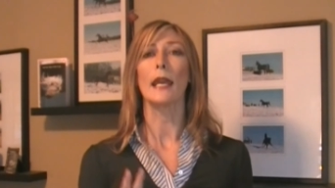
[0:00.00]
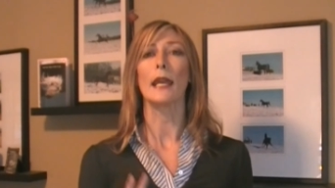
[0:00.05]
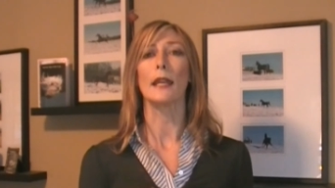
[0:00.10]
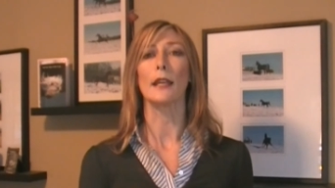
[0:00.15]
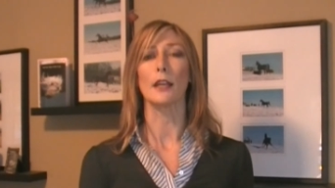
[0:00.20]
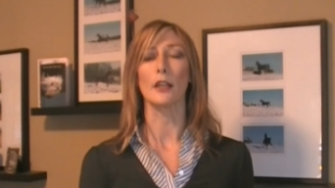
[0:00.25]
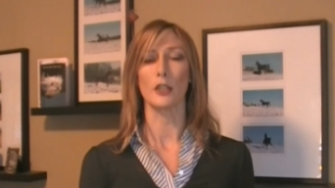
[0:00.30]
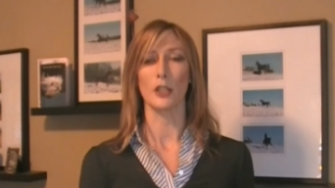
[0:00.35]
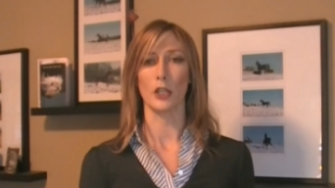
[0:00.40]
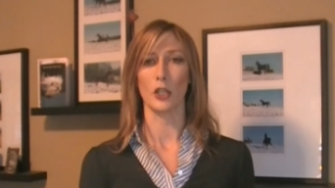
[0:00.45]

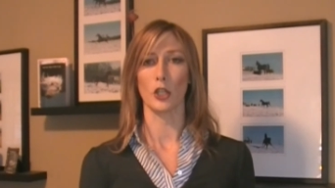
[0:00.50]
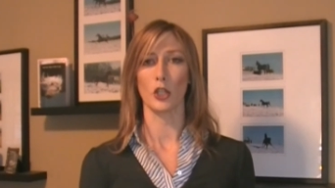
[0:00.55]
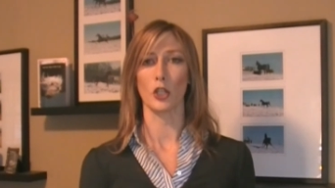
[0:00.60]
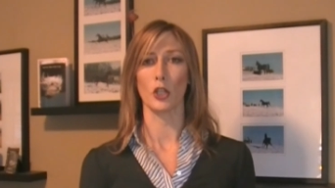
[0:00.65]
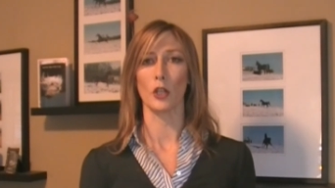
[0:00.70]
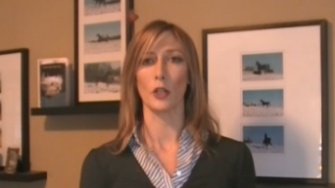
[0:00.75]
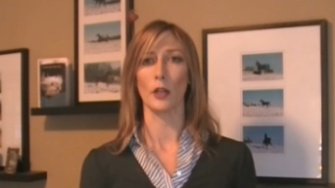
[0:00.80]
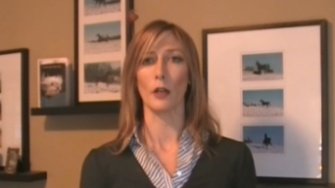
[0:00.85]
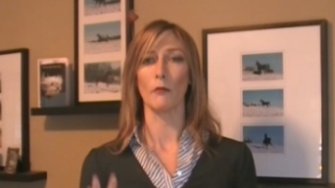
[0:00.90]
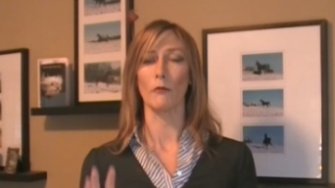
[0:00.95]
in
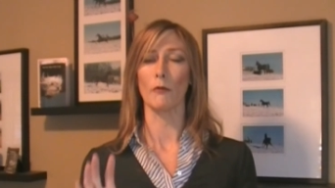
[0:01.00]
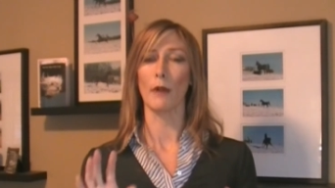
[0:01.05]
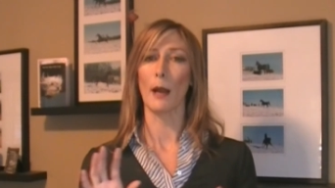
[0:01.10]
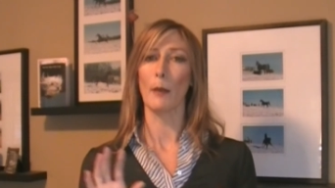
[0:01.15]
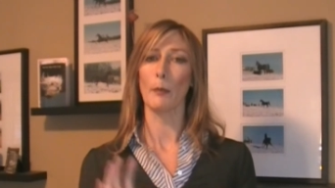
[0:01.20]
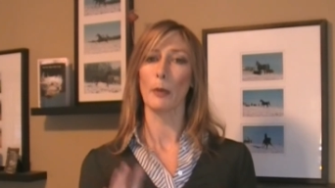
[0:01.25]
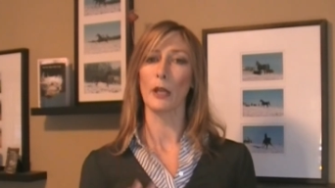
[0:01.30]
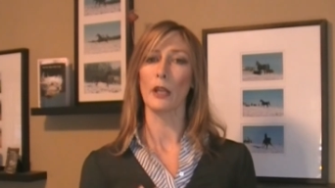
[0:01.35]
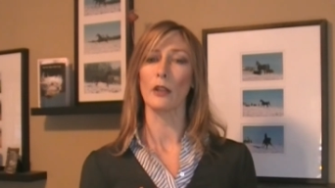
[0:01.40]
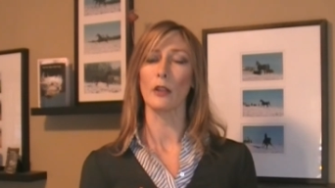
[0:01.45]
addition and
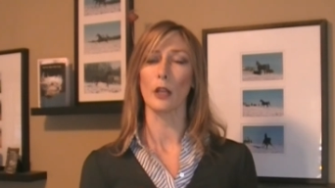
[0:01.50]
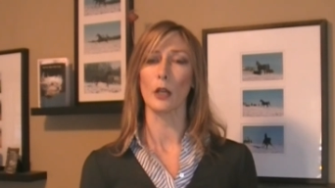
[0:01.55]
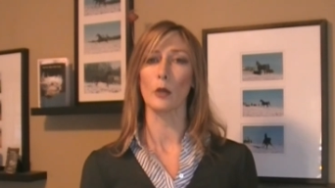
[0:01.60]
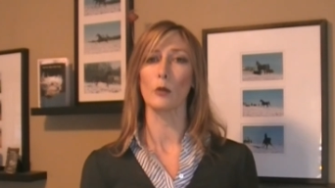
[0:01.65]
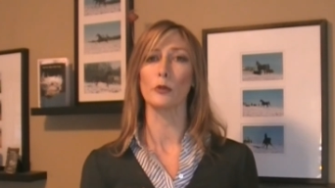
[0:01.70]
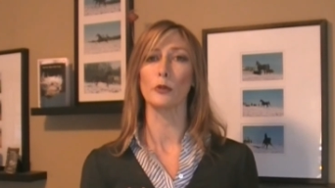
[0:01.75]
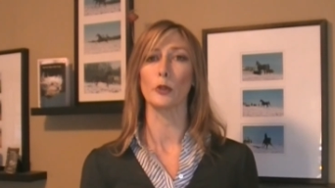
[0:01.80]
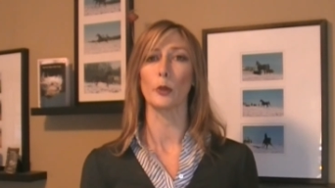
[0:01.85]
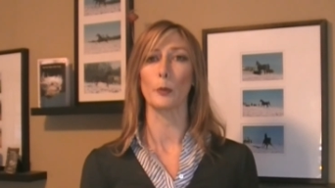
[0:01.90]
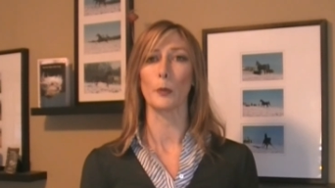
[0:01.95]
wrapping
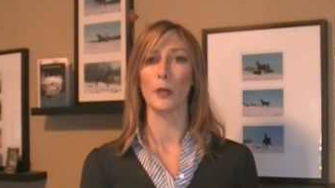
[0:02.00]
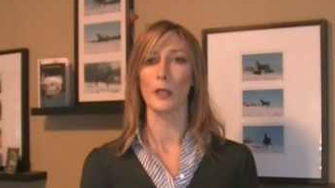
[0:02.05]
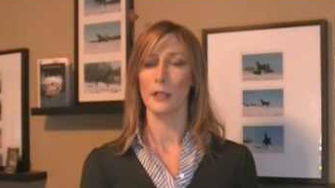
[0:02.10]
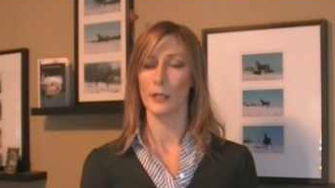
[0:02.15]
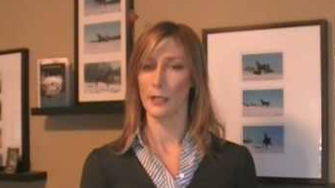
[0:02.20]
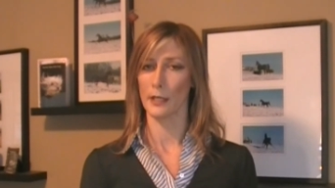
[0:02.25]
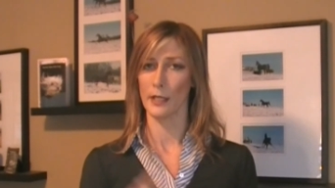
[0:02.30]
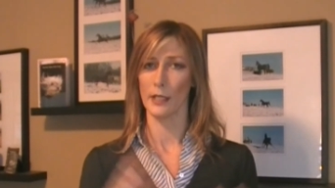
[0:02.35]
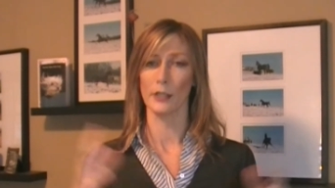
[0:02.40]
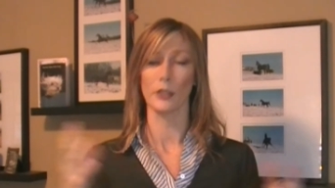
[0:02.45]
those up
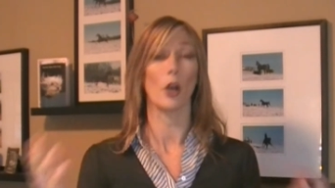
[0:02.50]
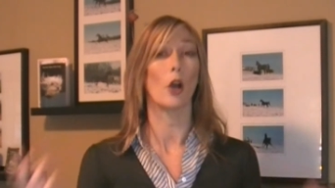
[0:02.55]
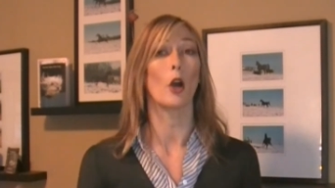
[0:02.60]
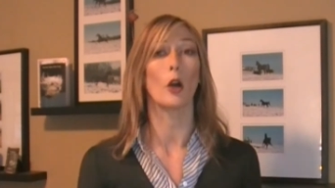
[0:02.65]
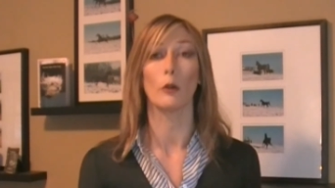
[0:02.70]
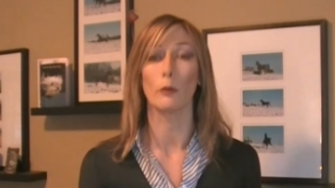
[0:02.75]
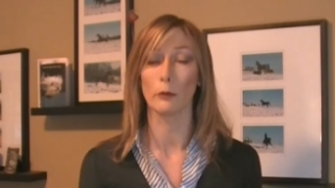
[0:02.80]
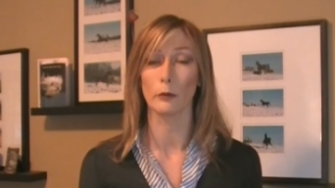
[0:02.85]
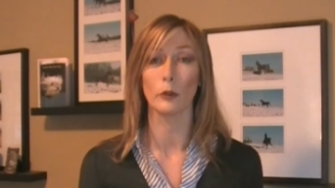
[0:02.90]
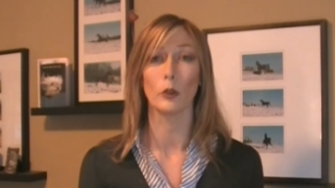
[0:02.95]
into this
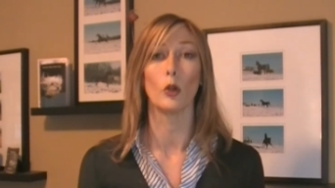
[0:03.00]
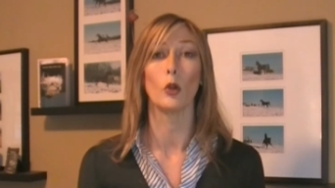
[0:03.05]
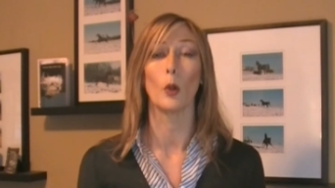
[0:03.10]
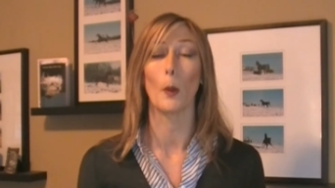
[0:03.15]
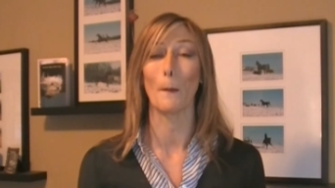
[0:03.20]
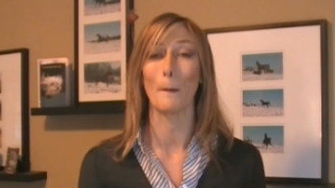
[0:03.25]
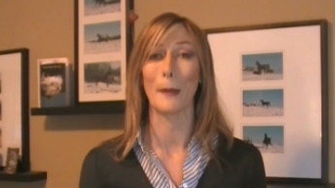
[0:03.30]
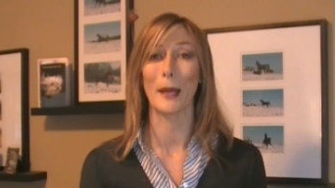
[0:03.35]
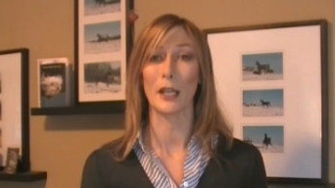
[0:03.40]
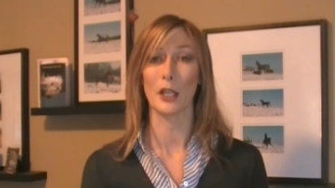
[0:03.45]

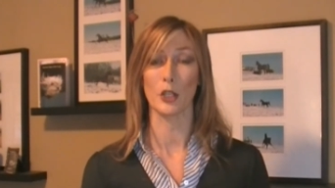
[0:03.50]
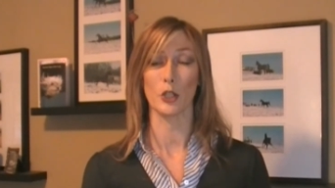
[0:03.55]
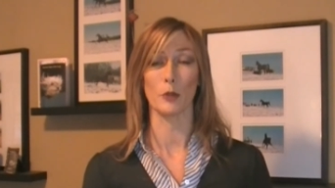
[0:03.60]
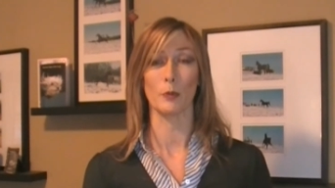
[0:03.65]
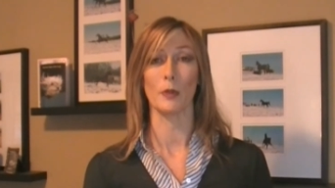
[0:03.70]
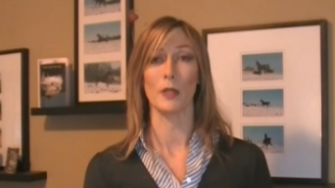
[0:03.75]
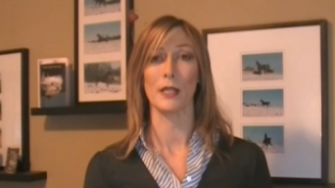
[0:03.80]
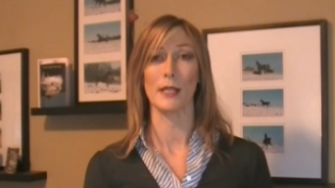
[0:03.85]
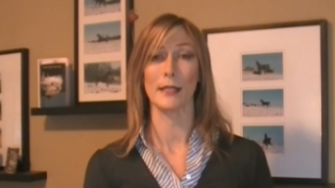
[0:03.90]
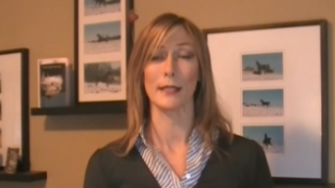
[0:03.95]
overall
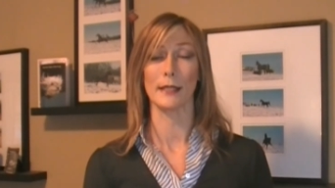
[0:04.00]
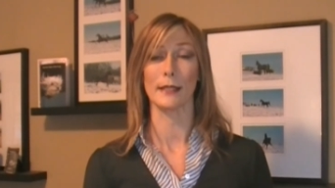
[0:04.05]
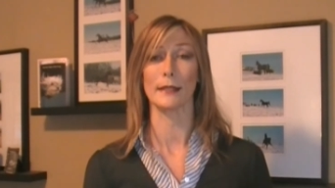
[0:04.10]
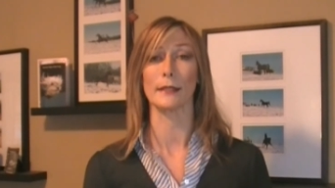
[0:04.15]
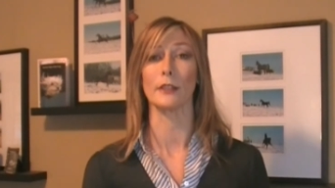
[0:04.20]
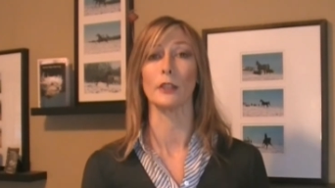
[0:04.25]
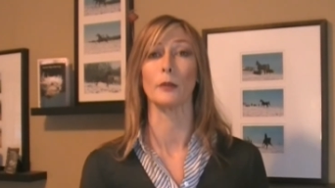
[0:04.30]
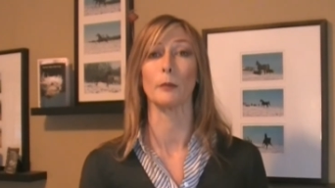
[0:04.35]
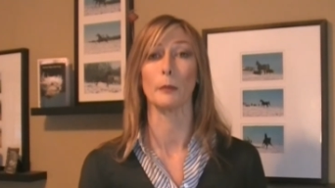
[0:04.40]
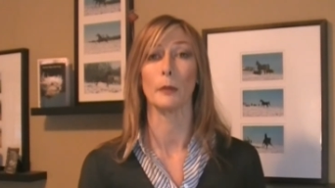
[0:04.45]
management
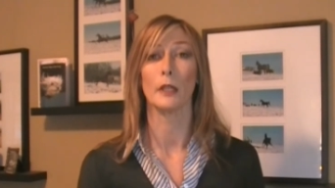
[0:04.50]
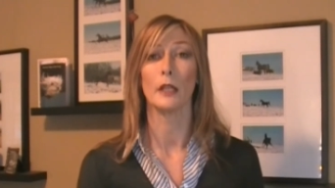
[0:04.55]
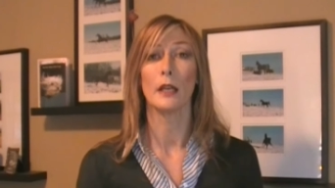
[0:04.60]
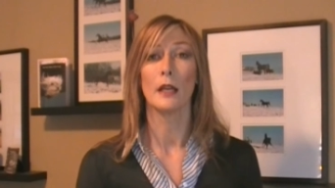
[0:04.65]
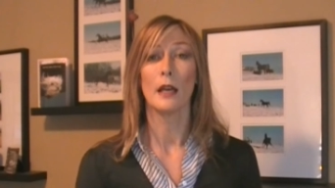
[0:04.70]
system.